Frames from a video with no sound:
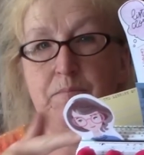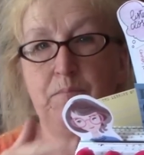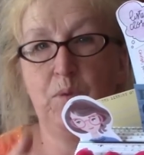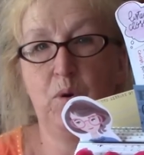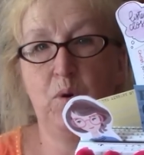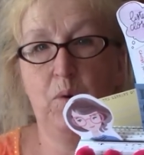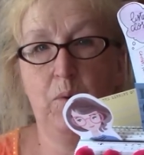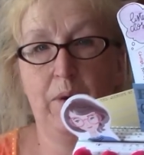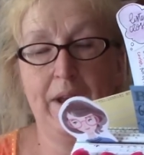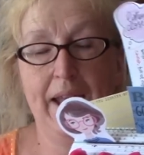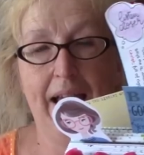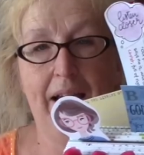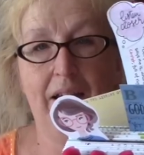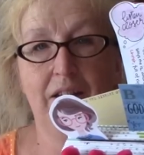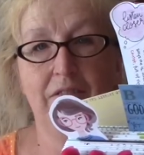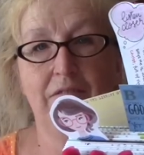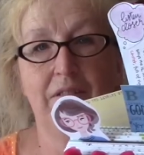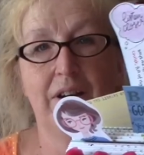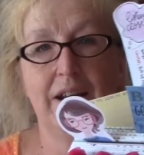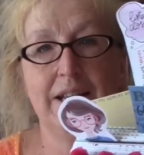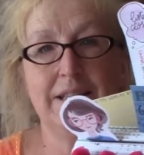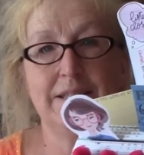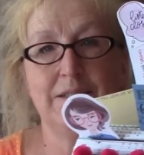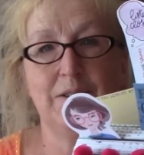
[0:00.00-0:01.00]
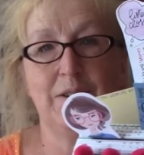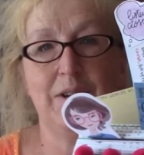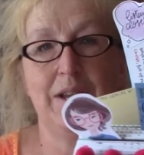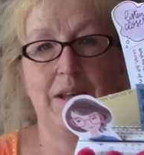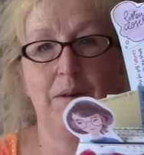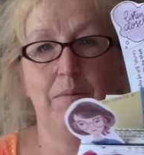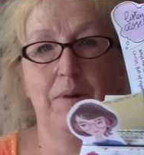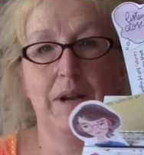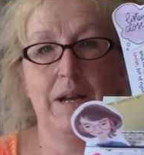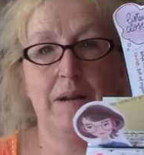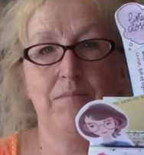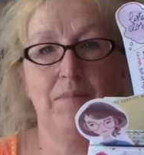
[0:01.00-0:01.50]
pull one out and write on
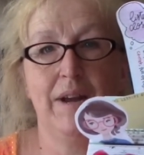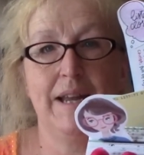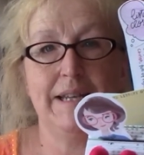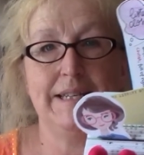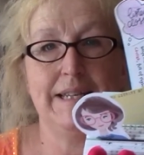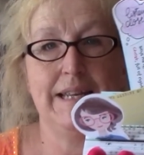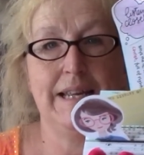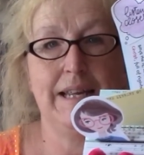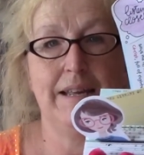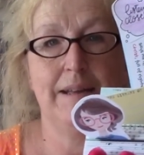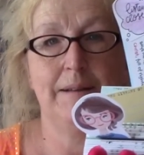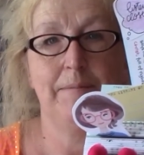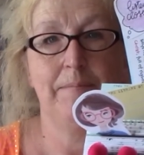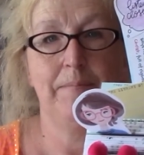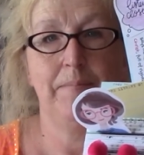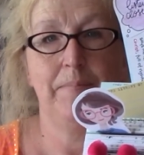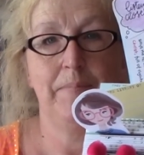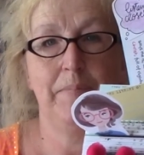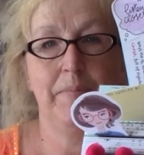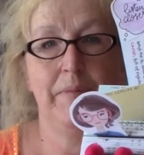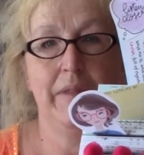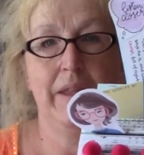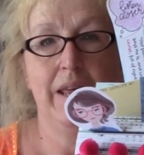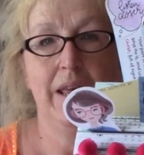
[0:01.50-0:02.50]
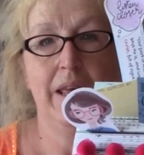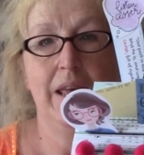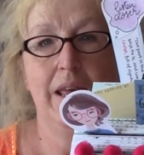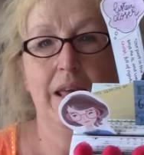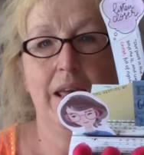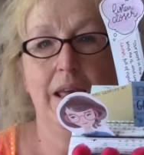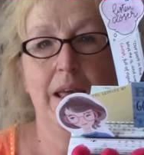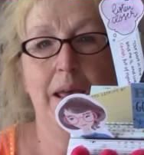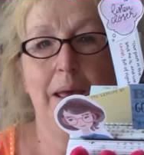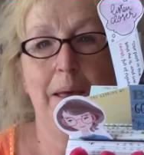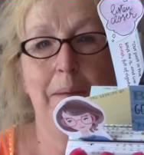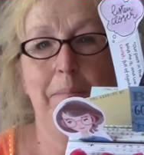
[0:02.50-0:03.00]
it when I'm ready.
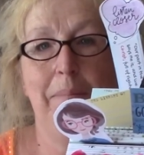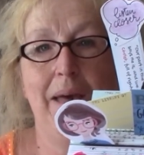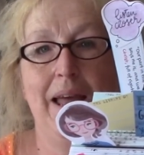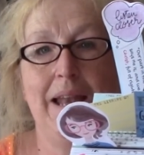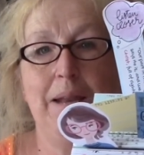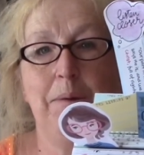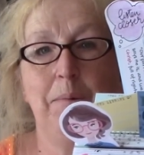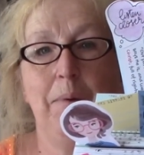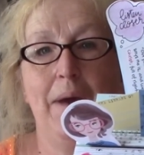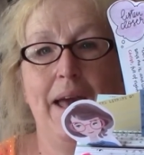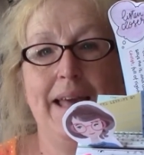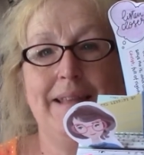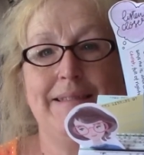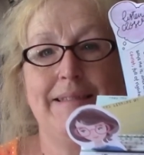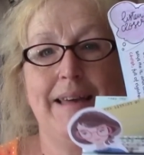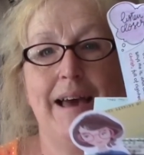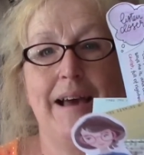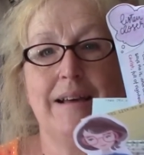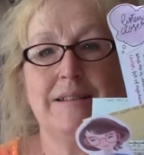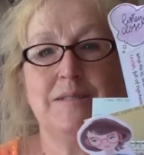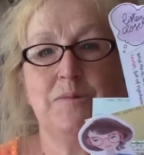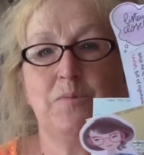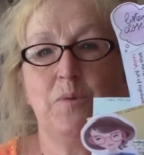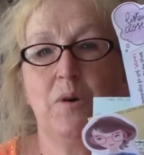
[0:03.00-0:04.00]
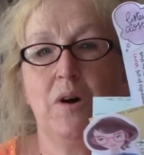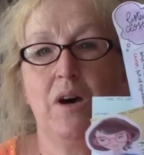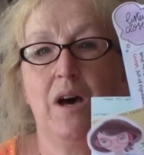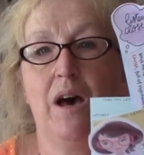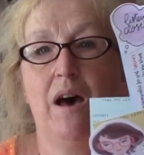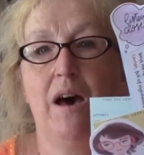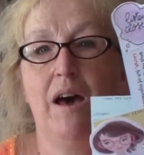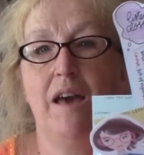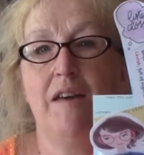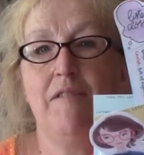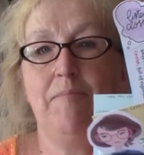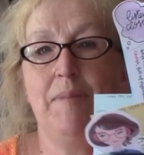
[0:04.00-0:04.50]
But anyway, that's what
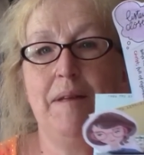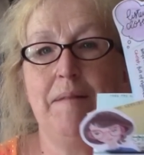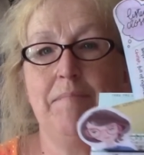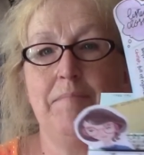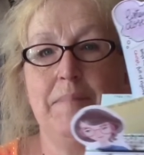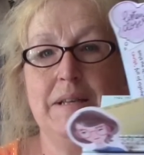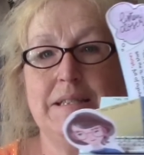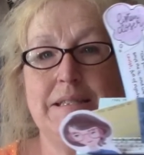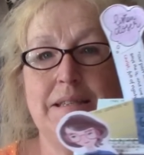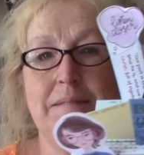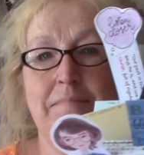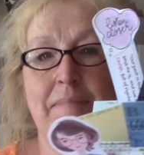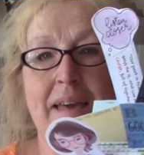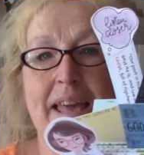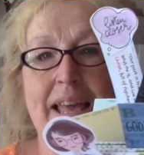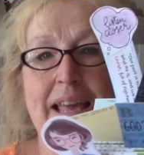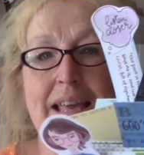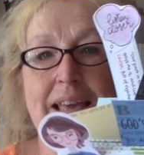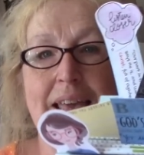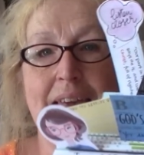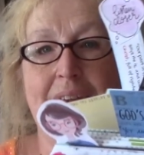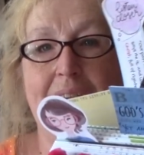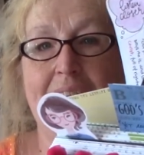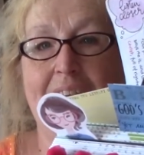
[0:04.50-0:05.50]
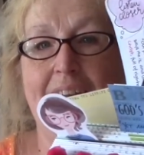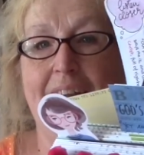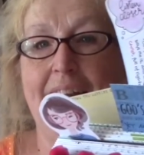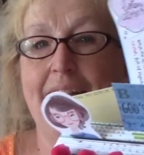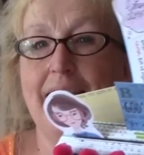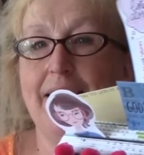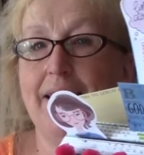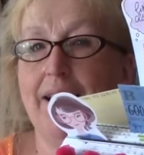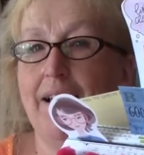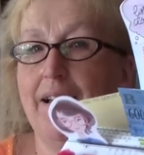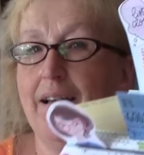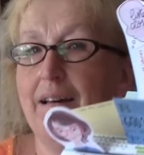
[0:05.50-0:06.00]
I've been busy making,
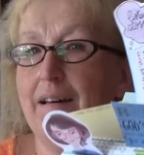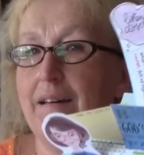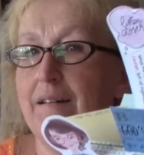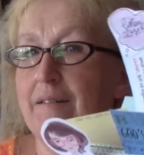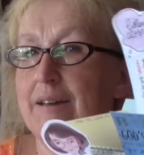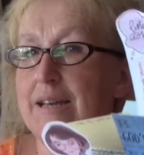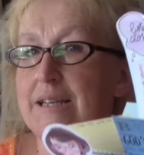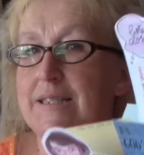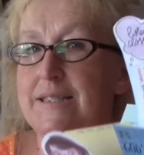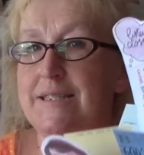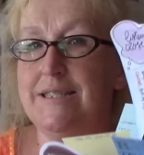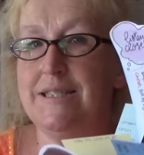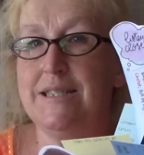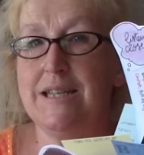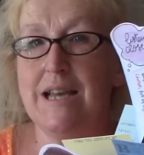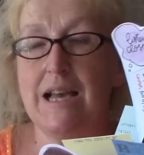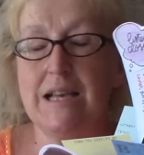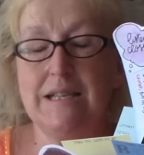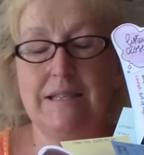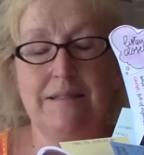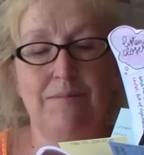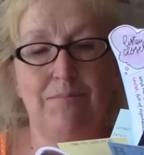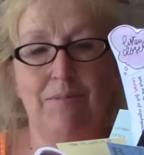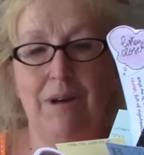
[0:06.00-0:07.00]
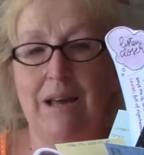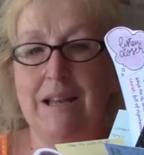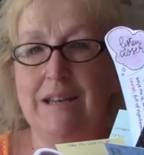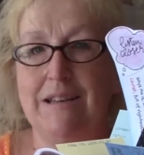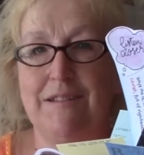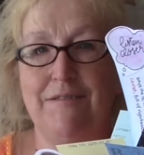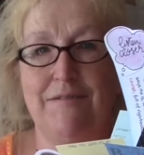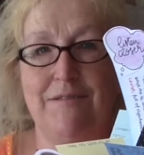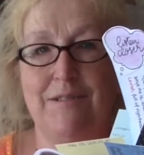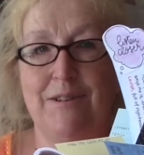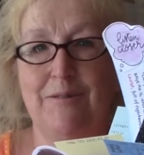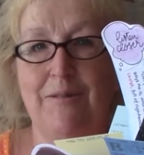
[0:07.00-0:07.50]
and oh, it's just
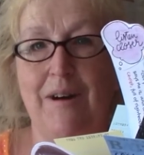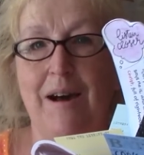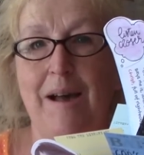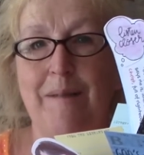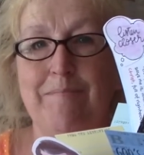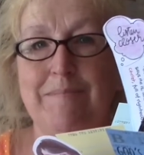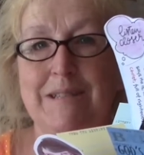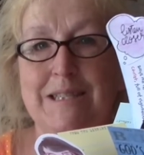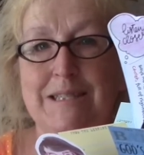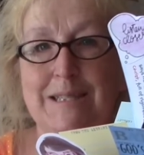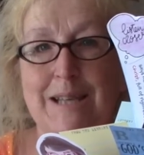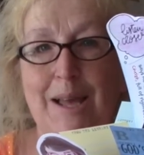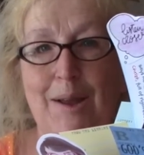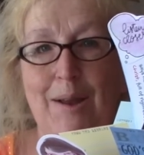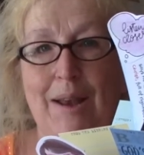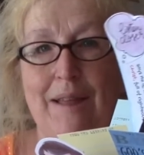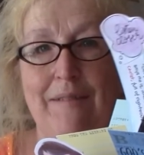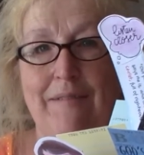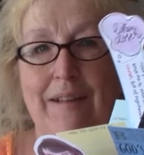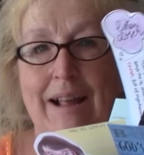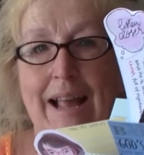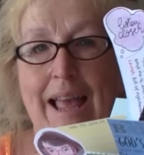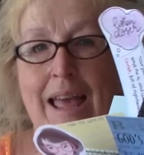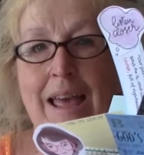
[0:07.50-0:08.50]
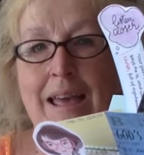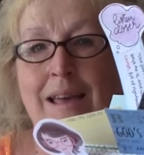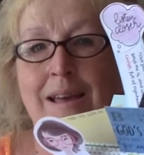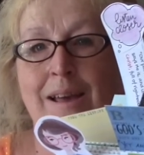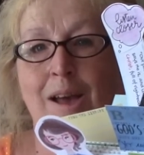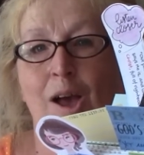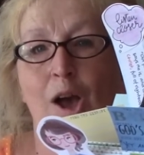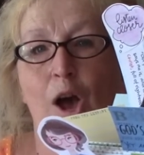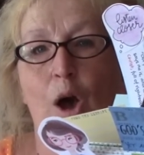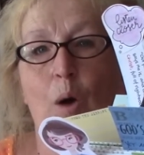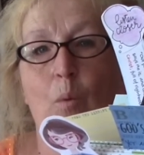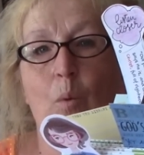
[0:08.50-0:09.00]
wonderful. I'm so loving it.
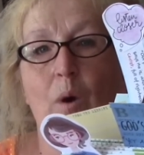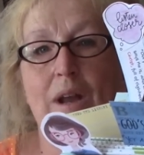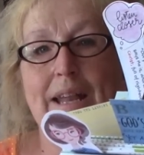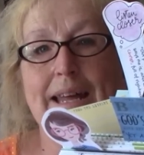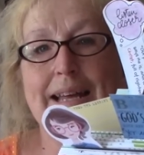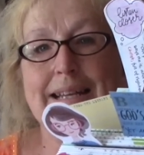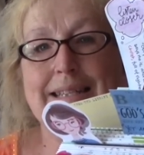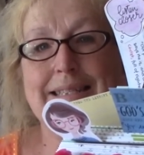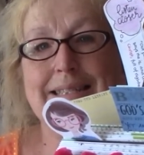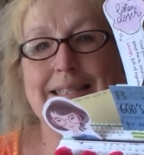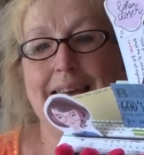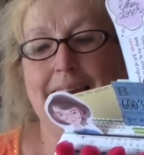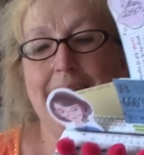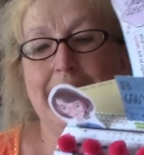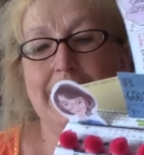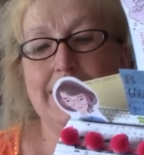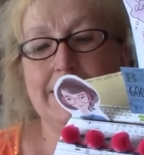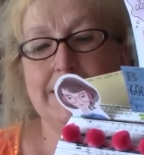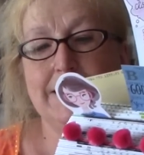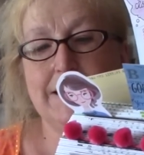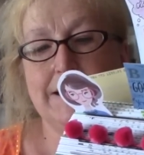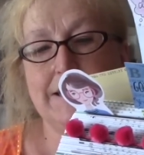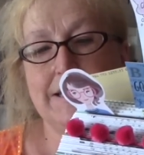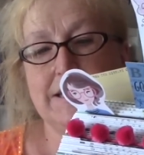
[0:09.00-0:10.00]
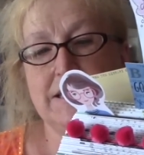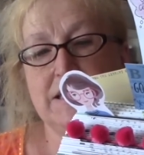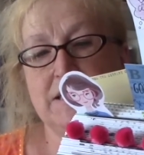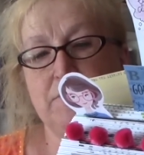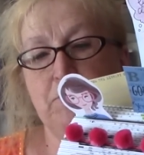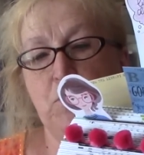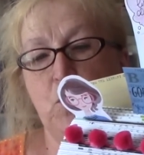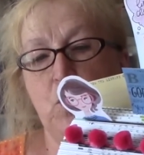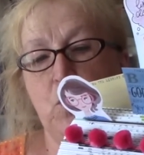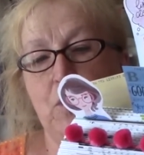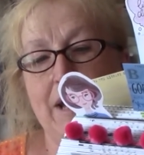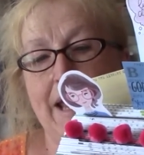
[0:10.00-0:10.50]
And what I did this
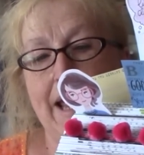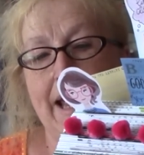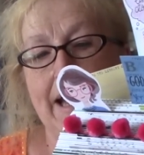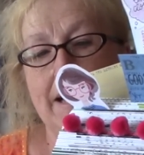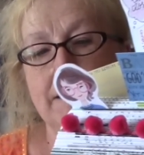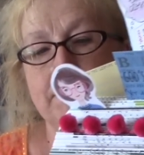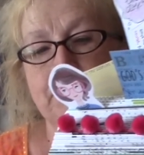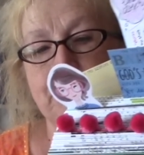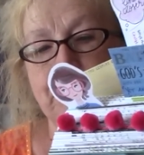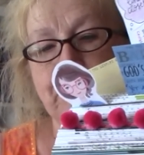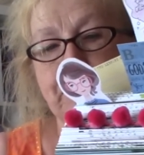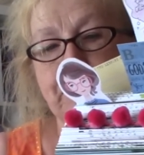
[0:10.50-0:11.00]
morning,